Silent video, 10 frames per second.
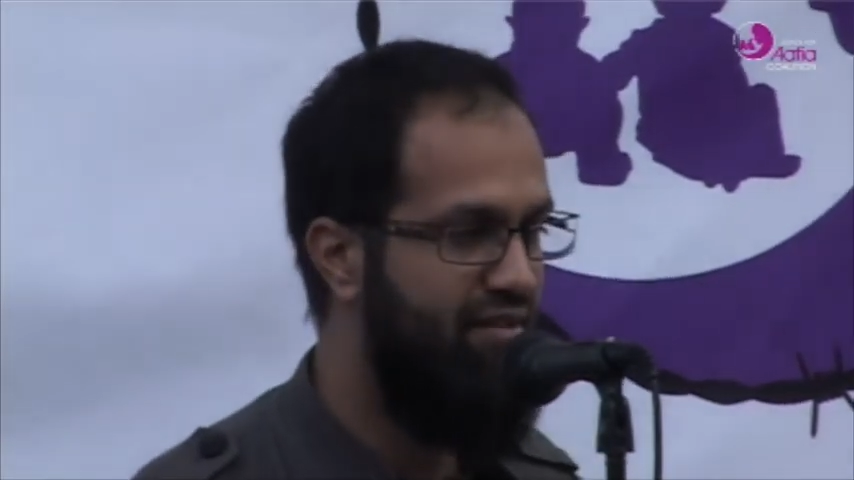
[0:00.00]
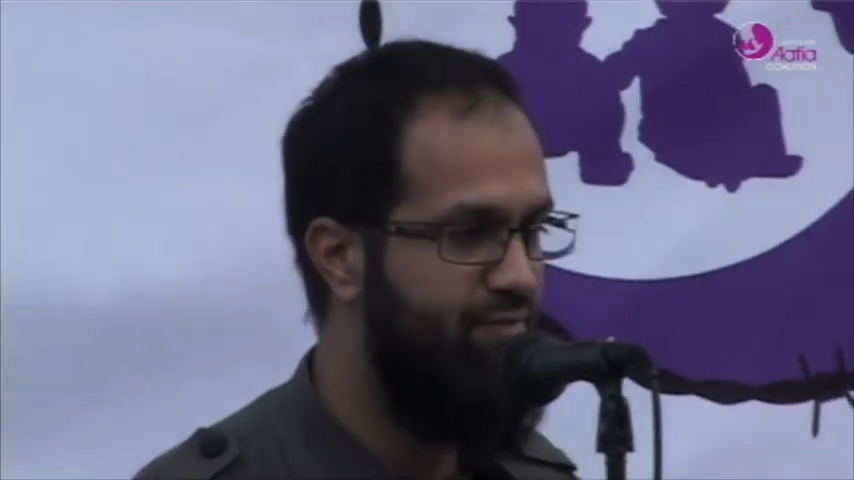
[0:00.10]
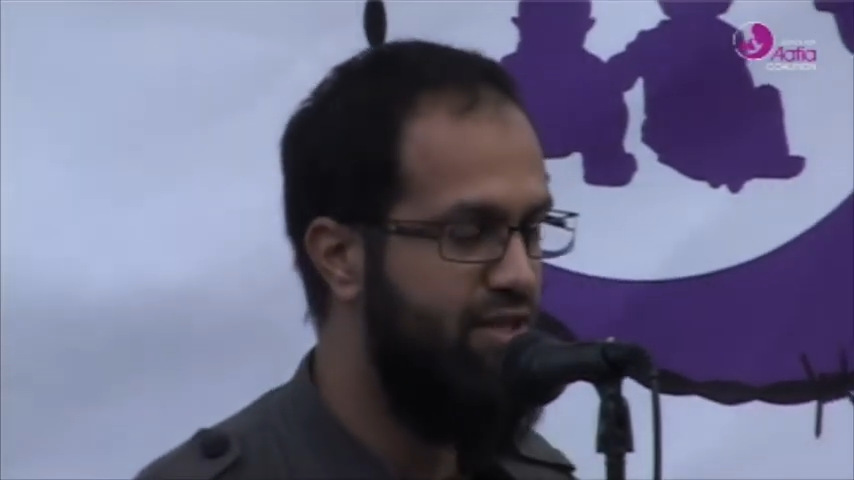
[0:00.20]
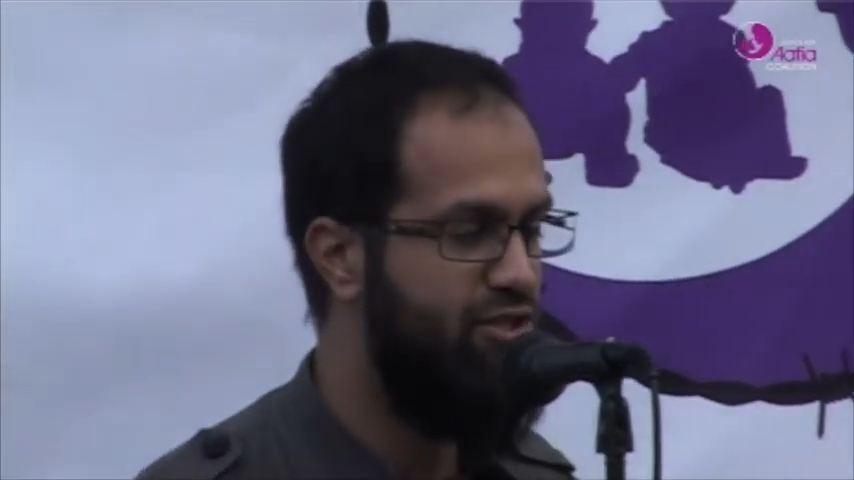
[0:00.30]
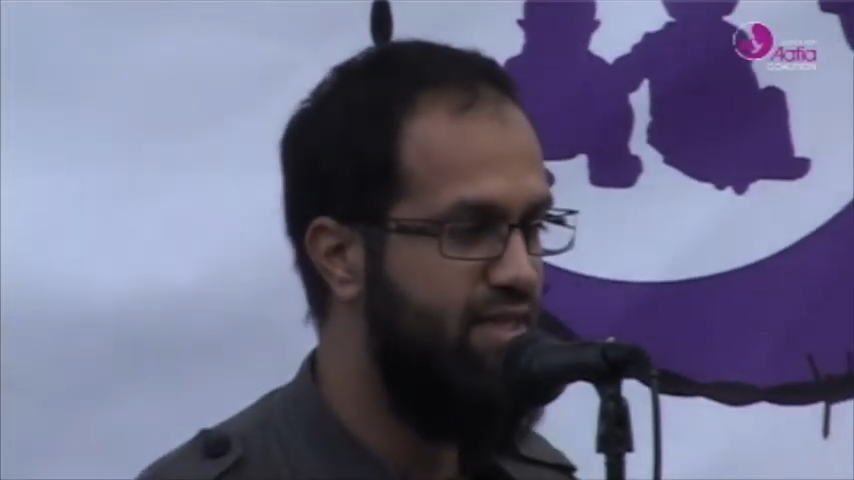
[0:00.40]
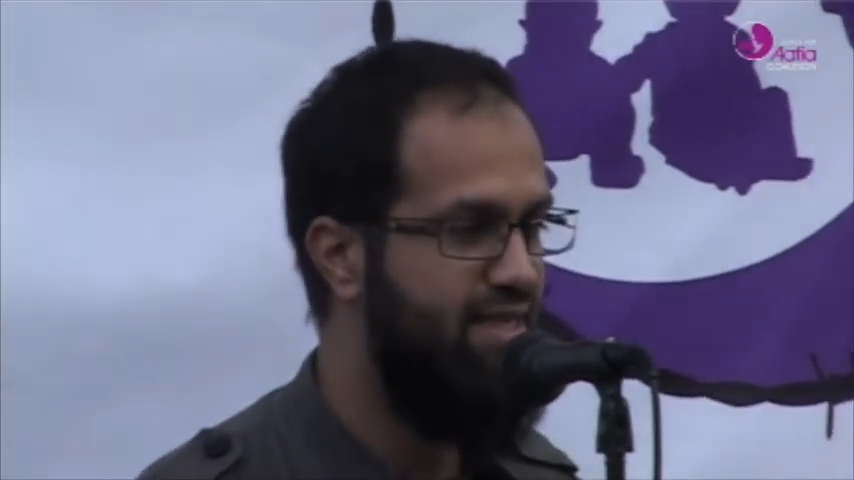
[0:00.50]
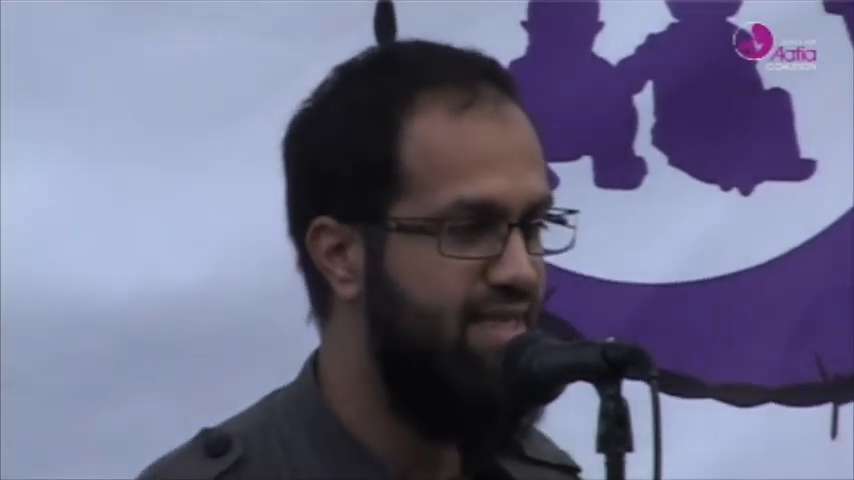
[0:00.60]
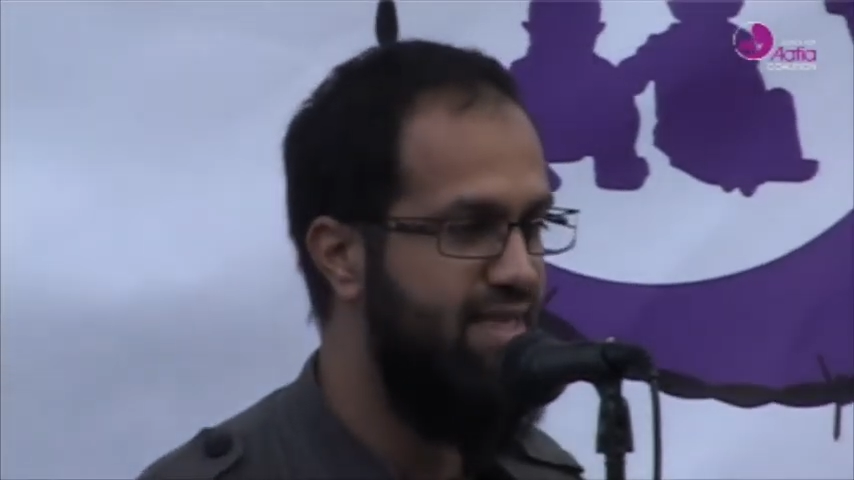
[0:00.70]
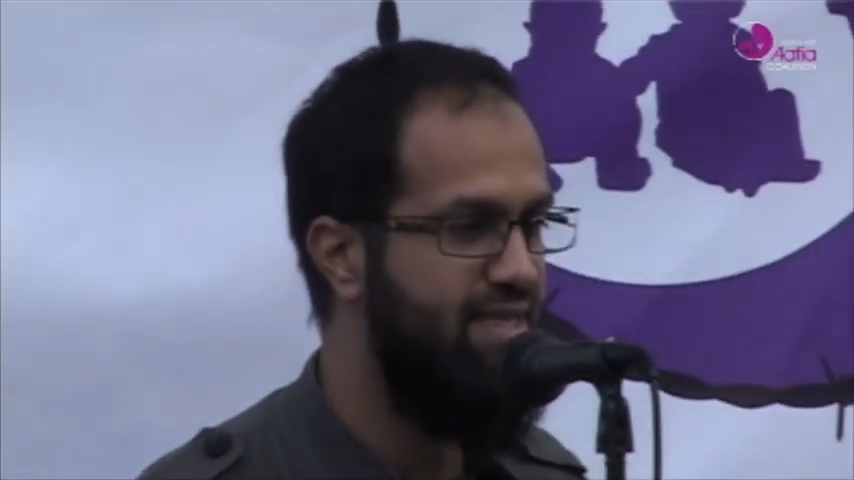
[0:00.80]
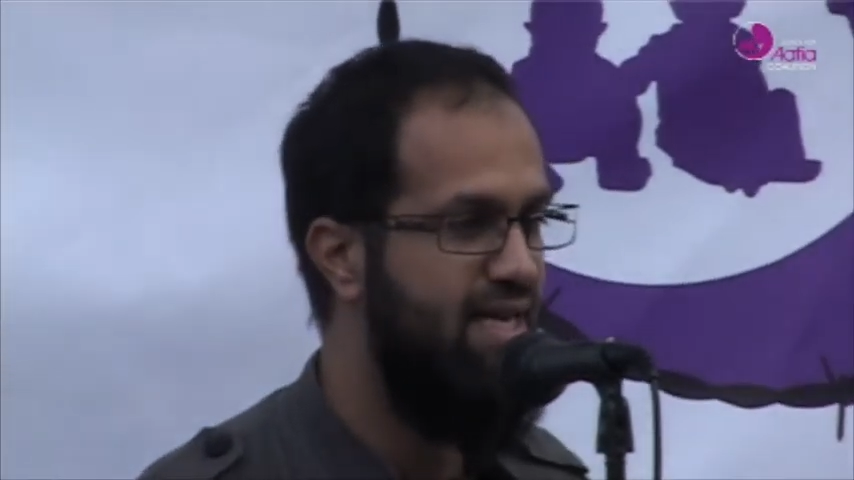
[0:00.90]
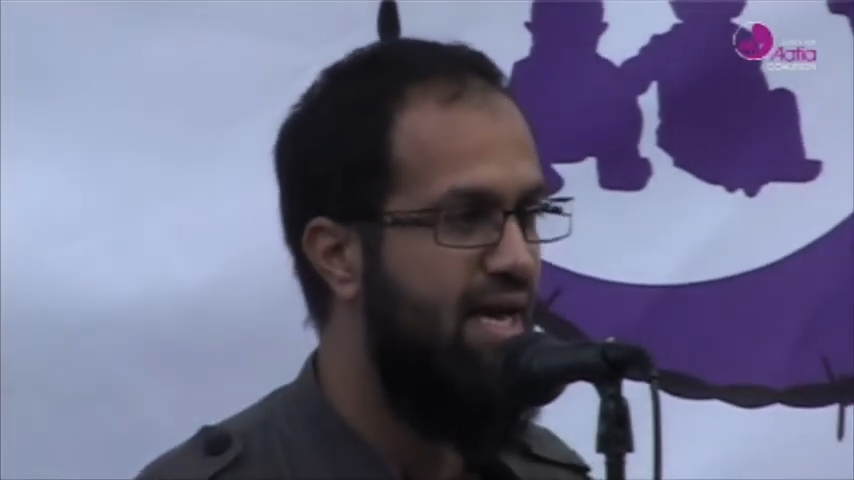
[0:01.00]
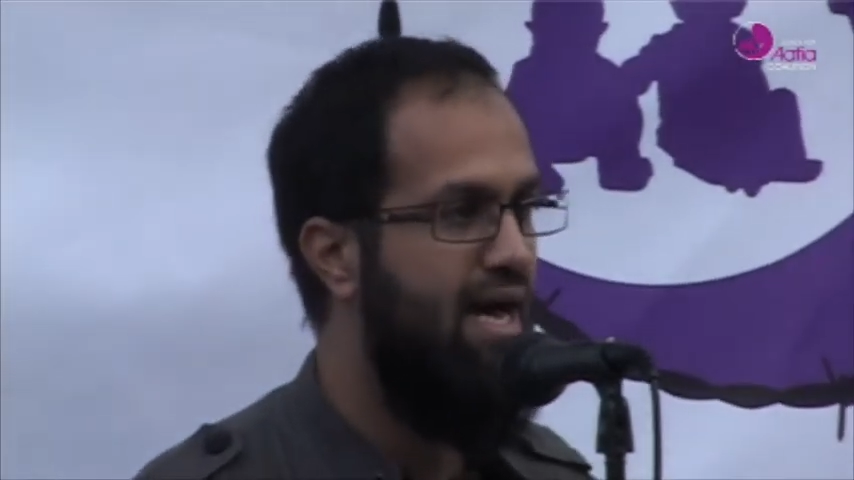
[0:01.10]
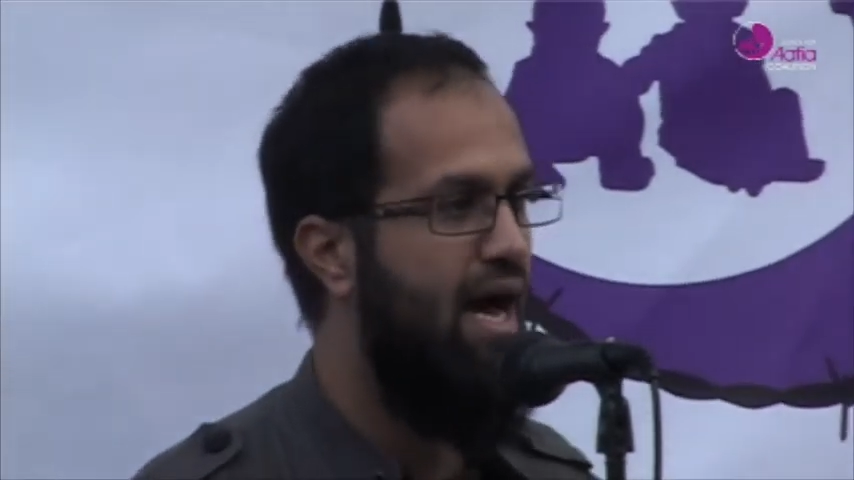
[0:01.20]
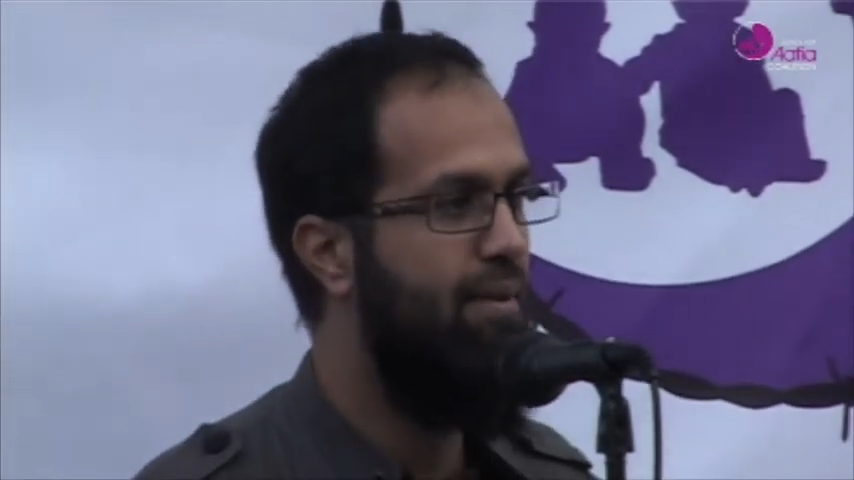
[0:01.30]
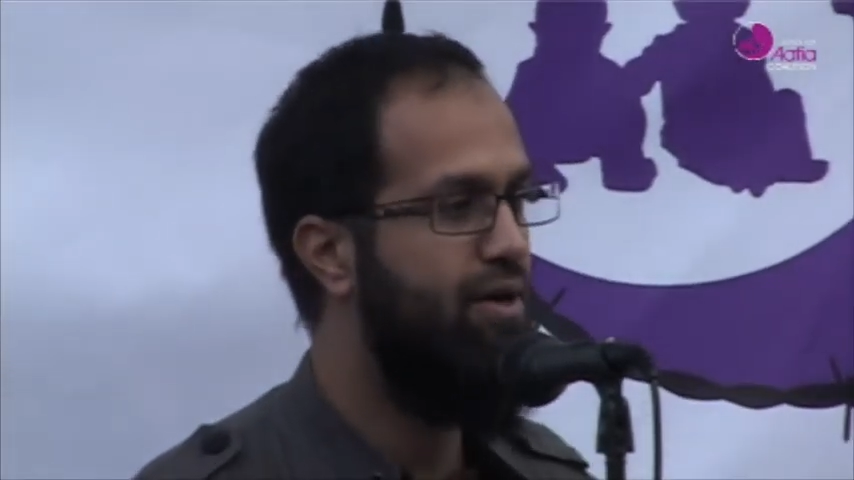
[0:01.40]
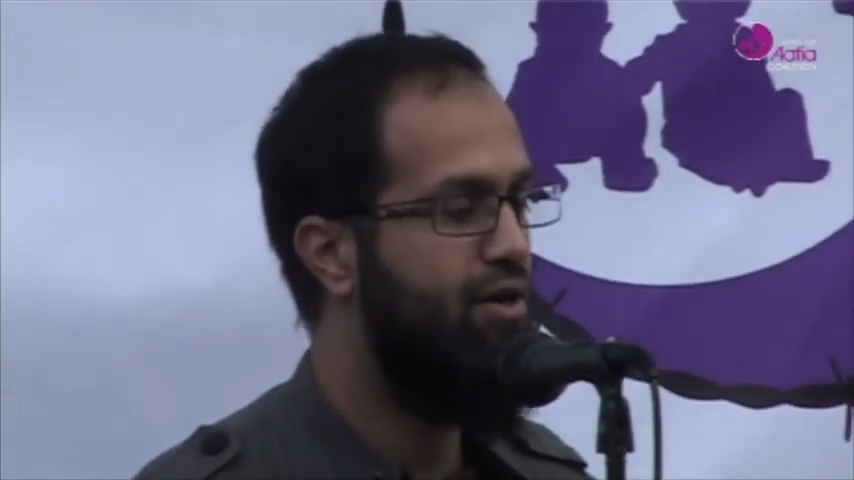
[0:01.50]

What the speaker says: have been treated, and